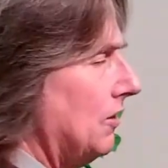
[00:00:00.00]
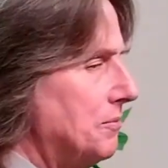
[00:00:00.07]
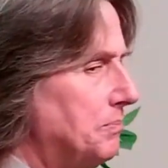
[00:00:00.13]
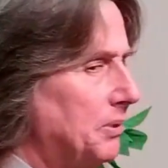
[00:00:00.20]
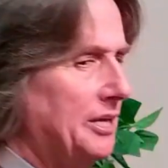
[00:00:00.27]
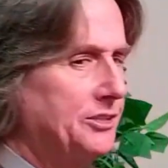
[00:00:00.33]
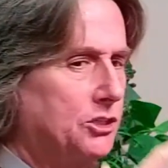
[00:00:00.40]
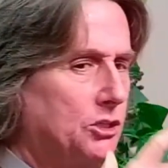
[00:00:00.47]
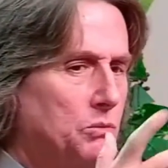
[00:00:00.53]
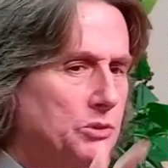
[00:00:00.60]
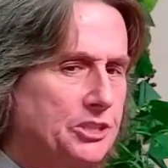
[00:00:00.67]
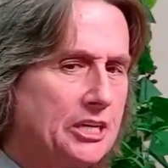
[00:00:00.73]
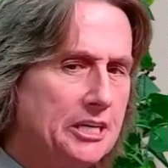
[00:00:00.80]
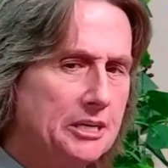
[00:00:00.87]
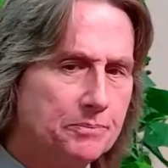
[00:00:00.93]
the blessing
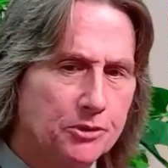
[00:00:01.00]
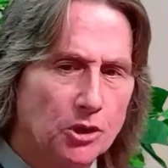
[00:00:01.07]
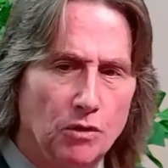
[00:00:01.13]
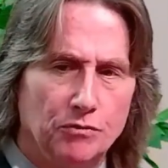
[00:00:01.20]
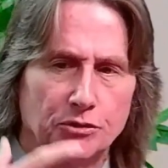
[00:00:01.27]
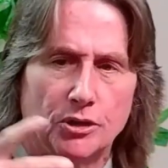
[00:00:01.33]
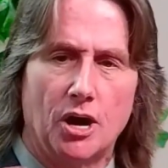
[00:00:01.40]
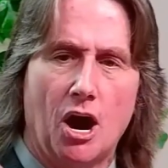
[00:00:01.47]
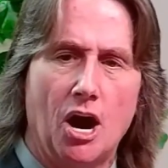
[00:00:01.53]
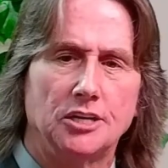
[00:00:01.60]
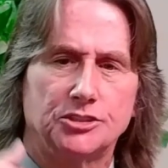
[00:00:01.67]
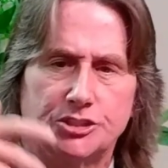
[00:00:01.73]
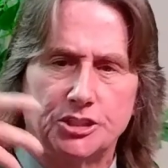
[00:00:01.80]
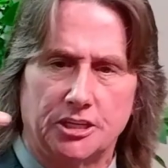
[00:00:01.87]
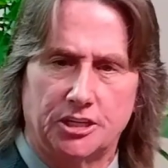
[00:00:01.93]
was heaped over
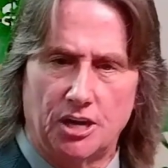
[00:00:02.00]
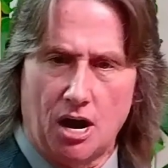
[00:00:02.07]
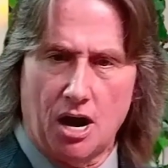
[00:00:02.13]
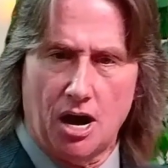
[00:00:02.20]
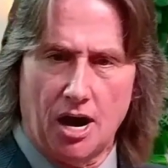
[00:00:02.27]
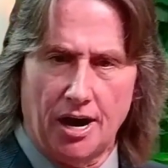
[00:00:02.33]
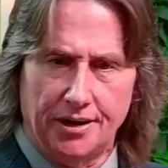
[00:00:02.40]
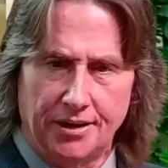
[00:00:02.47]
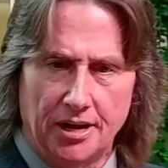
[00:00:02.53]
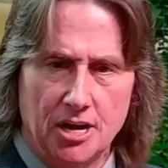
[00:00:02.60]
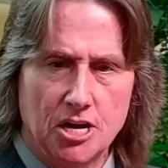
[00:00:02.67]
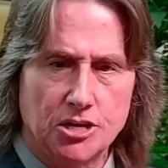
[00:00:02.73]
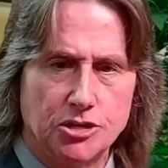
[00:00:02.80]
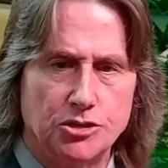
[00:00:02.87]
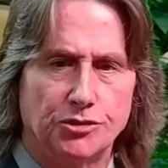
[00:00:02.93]
onto God.
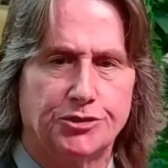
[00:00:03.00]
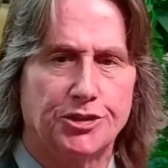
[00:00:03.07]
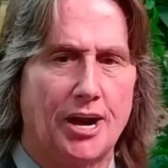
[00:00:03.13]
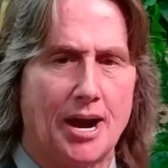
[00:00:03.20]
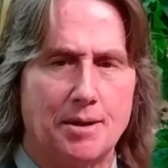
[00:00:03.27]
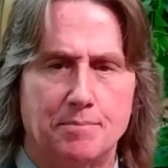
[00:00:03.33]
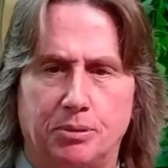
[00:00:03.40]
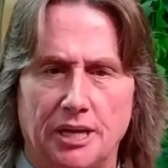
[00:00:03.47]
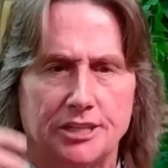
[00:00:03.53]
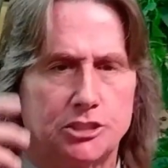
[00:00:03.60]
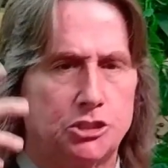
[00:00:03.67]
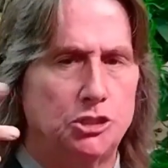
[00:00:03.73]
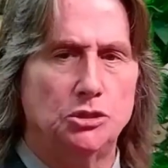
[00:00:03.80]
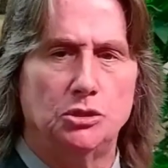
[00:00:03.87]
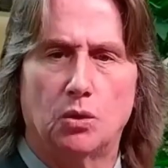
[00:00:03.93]
He said, I bless
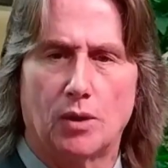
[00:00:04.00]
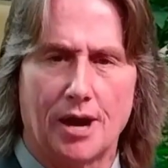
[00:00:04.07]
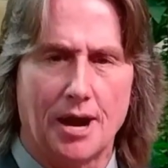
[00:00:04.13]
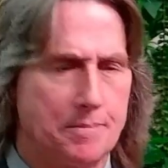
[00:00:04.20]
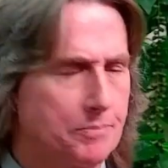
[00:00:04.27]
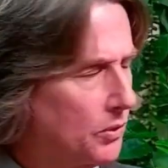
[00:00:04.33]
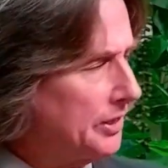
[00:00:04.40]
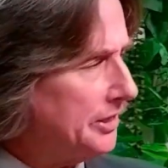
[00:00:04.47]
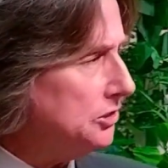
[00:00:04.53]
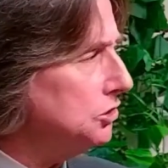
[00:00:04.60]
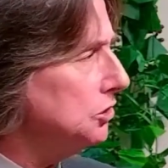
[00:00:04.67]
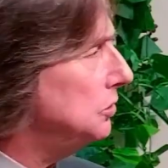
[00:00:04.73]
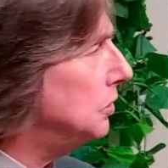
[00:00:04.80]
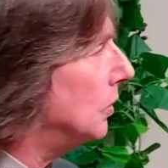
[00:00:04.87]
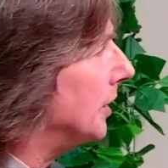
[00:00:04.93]
you, Lord. I praise
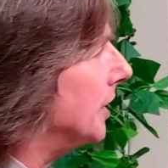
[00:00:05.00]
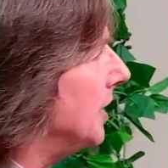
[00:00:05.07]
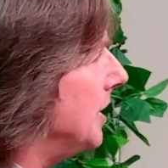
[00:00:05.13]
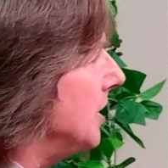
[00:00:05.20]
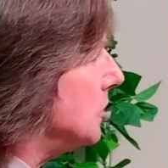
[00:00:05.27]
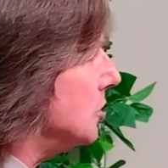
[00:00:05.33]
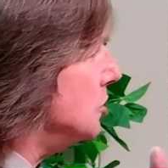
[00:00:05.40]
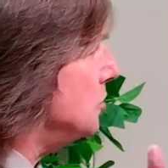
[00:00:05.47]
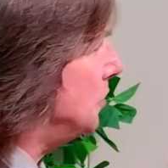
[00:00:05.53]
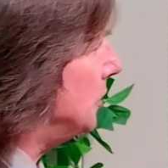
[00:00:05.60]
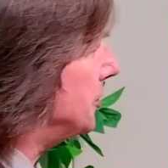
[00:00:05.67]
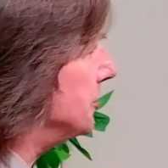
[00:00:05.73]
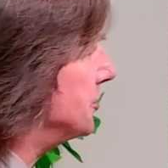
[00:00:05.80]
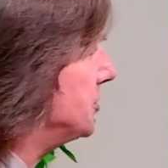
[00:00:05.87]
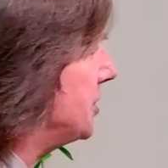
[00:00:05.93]
you, Lord. You wouldn't